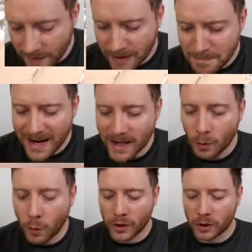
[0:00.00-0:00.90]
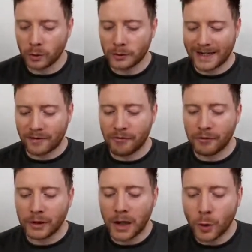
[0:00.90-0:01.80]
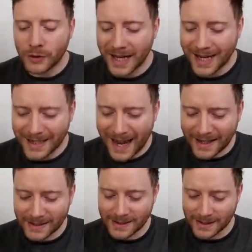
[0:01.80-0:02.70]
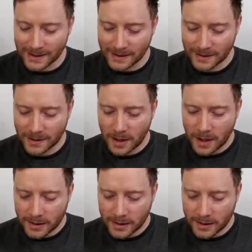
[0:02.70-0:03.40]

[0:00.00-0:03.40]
They make what are called like floating necklaces.